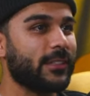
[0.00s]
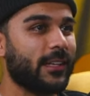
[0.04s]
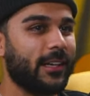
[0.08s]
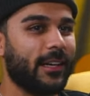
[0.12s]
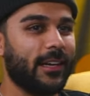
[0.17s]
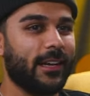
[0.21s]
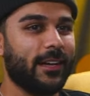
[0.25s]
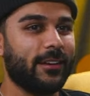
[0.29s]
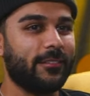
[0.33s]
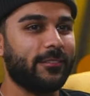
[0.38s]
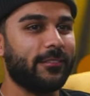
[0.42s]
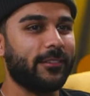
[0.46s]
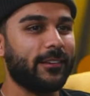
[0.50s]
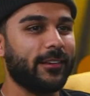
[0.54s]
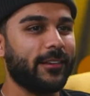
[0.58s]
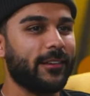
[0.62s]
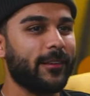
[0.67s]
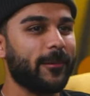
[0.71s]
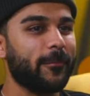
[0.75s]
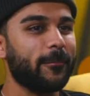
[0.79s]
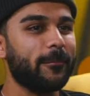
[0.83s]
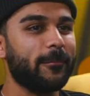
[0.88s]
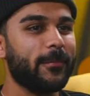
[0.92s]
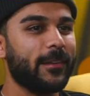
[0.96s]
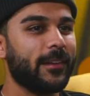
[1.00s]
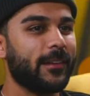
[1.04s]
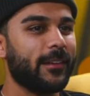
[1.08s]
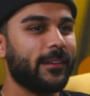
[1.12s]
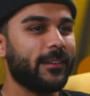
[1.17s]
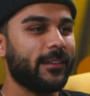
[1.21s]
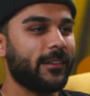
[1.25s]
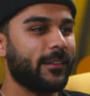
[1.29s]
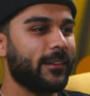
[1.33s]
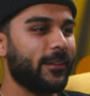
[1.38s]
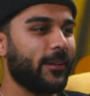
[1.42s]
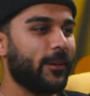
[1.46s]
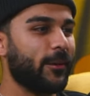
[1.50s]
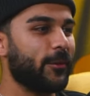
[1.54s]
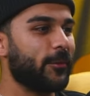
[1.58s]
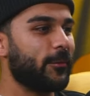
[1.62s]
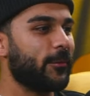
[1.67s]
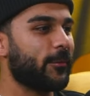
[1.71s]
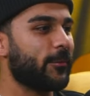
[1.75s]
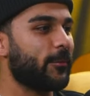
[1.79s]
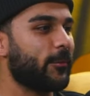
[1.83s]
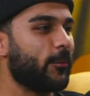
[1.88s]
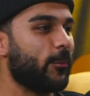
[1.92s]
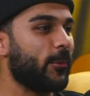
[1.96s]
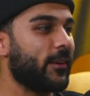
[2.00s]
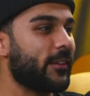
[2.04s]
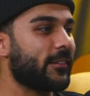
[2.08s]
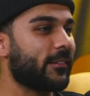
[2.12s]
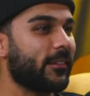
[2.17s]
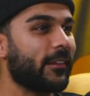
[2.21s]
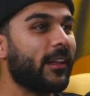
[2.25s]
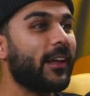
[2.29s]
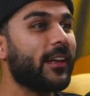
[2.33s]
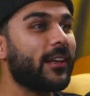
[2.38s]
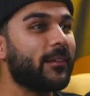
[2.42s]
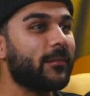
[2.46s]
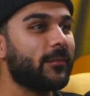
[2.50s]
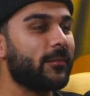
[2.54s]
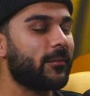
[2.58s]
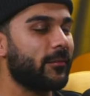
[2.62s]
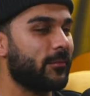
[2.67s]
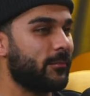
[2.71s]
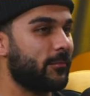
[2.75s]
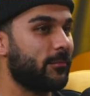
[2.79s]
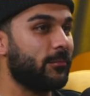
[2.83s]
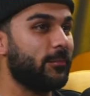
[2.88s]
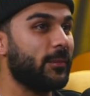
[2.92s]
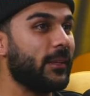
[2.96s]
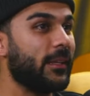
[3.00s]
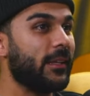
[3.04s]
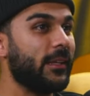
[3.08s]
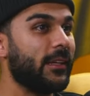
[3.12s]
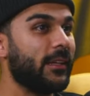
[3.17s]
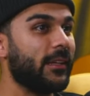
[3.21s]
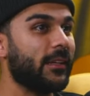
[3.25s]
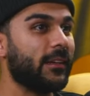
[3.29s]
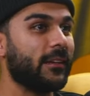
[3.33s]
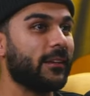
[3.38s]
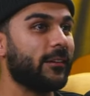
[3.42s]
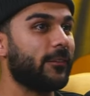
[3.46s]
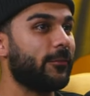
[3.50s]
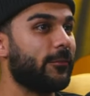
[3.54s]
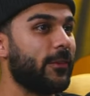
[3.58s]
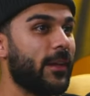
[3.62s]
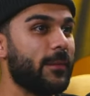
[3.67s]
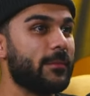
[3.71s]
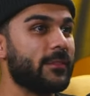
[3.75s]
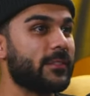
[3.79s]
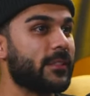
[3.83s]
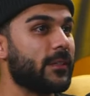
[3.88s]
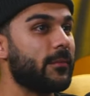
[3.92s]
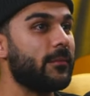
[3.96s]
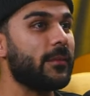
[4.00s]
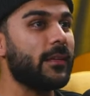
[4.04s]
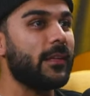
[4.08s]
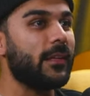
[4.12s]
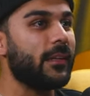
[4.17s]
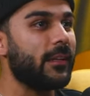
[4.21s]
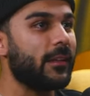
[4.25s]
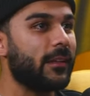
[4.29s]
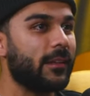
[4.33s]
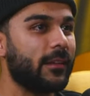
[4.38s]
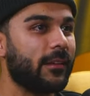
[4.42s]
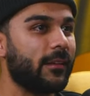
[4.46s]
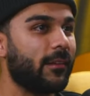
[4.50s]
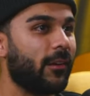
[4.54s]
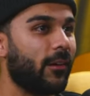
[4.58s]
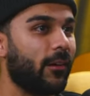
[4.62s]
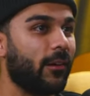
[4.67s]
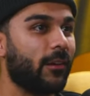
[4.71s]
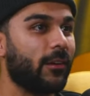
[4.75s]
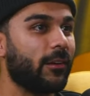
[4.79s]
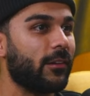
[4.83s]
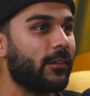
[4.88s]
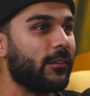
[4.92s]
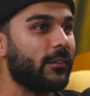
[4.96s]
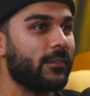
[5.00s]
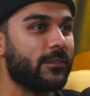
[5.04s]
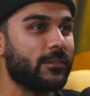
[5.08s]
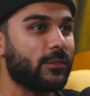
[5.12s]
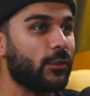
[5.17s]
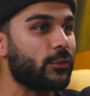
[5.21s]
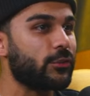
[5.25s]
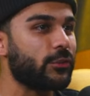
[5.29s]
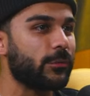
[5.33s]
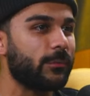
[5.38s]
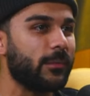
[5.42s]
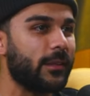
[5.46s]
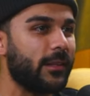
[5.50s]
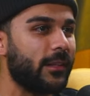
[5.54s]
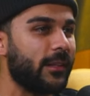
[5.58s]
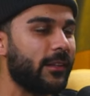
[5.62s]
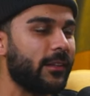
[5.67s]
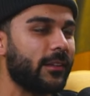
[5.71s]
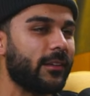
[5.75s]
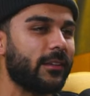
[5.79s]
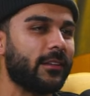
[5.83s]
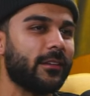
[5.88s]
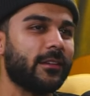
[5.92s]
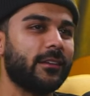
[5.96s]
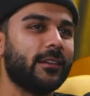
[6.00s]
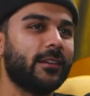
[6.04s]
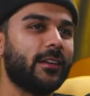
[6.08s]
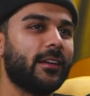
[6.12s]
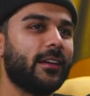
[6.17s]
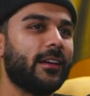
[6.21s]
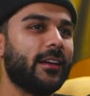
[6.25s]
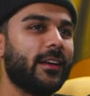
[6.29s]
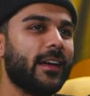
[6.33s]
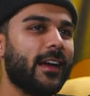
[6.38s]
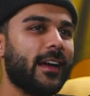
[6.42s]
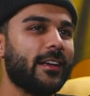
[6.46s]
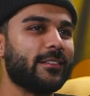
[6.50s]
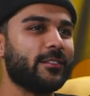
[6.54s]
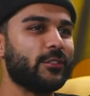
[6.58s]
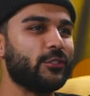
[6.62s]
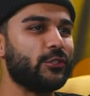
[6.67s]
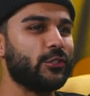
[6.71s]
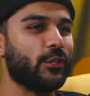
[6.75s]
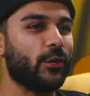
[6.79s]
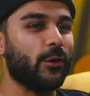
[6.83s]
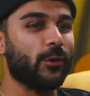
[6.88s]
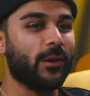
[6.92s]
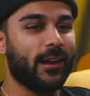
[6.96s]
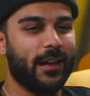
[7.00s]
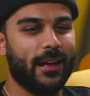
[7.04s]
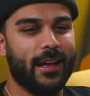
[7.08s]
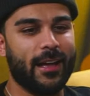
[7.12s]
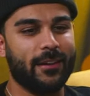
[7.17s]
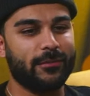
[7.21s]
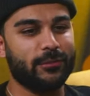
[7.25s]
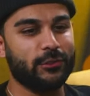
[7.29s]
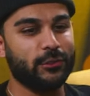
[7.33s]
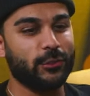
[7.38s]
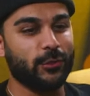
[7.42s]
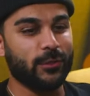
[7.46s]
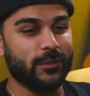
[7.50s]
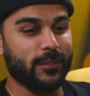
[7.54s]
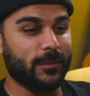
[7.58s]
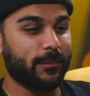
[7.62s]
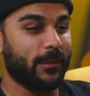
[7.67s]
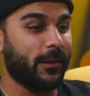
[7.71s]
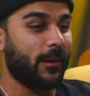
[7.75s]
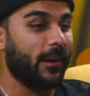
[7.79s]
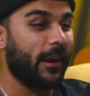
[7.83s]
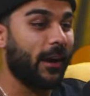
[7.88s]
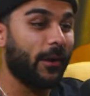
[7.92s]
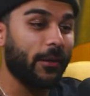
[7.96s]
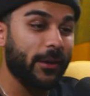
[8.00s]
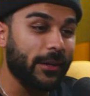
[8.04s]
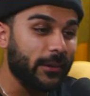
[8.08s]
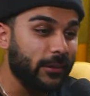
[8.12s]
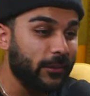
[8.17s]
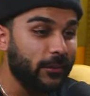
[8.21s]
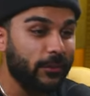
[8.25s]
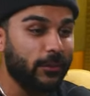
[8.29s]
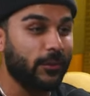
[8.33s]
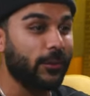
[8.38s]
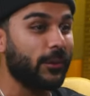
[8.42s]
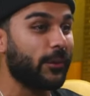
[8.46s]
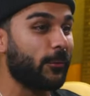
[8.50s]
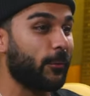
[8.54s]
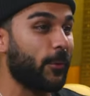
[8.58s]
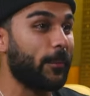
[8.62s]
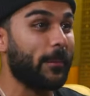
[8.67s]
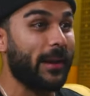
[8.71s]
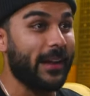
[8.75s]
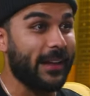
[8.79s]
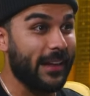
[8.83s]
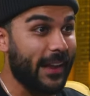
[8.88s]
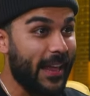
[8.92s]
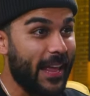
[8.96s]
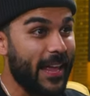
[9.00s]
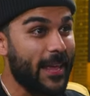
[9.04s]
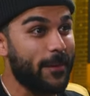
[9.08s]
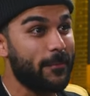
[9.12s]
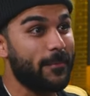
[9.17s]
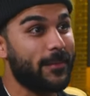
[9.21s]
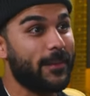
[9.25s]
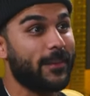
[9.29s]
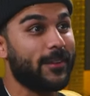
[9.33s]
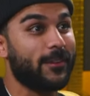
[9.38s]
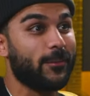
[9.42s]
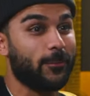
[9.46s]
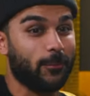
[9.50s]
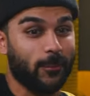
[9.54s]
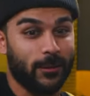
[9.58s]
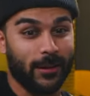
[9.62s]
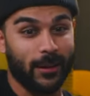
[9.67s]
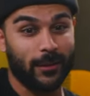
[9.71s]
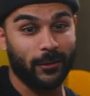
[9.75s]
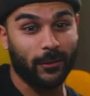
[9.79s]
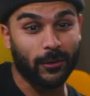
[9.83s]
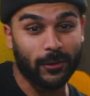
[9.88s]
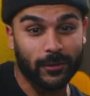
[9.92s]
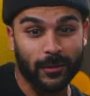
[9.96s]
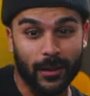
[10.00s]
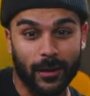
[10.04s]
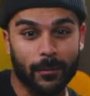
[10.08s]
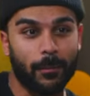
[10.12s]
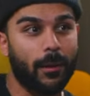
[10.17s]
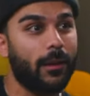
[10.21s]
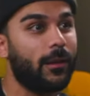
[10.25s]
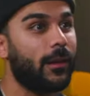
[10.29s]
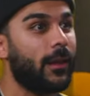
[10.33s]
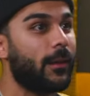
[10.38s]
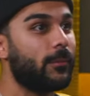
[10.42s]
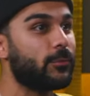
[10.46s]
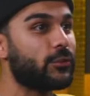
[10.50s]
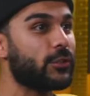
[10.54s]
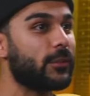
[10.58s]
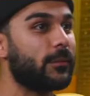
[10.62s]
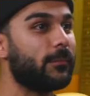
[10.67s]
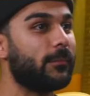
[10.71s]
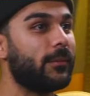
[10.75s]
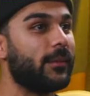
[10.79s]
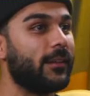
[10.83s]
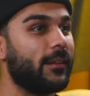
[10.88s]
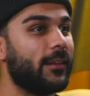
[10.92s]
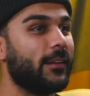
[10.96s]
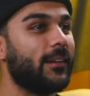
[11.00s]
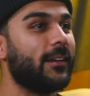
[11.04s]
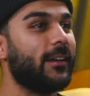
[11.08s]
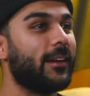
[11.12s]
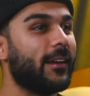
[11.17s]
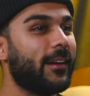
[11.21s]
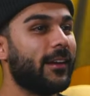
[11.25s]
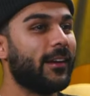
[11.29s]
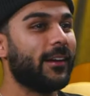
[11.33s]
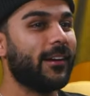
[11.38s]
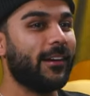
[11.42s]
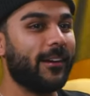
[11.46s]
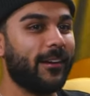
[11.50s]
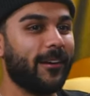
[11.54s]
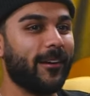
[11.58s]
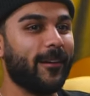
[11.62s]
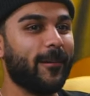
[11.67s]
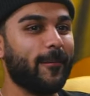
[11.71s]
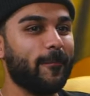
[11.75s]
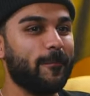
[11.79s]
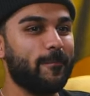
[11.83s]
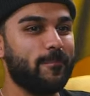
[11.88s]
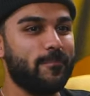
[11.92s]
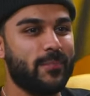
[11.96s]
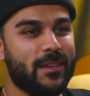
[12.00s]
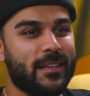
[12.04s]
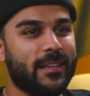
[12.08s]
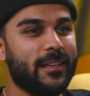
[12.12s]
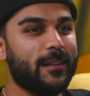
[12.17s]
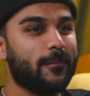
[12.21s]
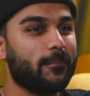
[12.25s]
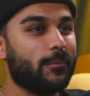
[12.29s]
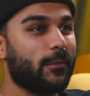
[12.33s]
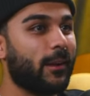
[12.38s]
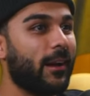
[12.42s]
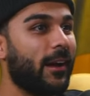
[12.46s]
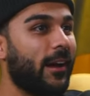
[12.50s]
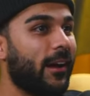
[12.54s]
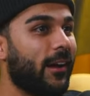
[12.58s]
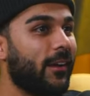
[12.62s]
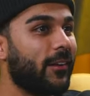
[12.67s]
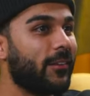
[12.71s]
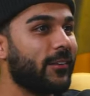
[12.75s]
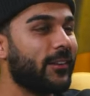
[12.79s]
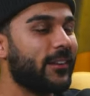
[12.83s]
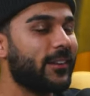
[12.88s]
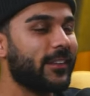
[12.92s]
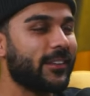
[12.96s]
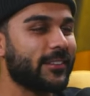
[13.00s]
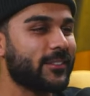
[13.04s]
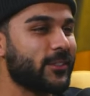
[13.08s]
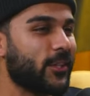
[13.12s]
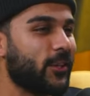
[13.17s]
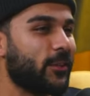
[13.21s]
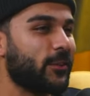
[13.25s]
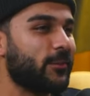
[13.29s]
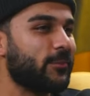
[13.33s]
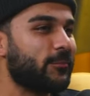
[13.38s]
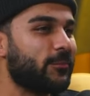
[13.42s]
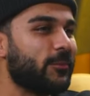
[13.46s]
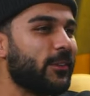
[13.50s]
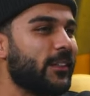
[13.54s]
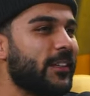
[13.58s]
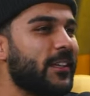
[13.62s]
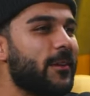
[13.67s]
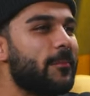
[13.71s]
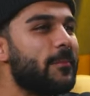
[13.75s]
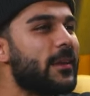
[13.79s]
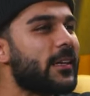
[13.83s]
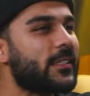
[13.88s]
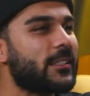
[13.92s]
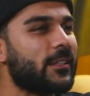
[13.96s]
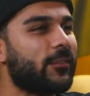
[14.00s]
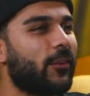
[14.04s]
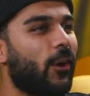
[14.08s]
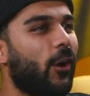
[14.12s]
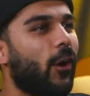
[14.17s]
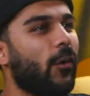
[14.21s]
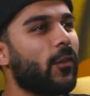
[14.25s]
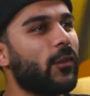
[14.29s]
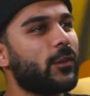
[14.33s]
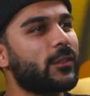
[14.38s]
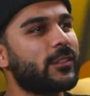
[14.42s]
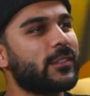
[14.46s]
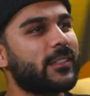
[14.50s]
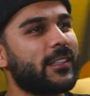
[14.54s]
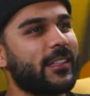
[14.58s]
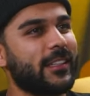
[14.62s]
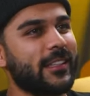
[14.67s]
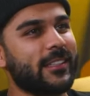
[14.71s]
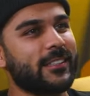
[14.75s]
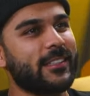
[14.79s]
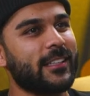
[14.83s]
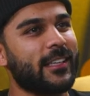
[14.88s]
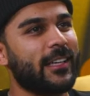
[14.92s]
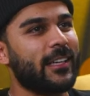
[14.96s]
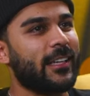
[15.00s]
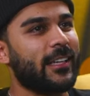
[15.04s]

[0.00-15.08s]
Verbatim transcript: I have um, you know what it's like being a famous comedian on social media as a joke. I have jokes about how I look, what my name is, what I look like my name should be, um, being brown. So really a mix of all those things.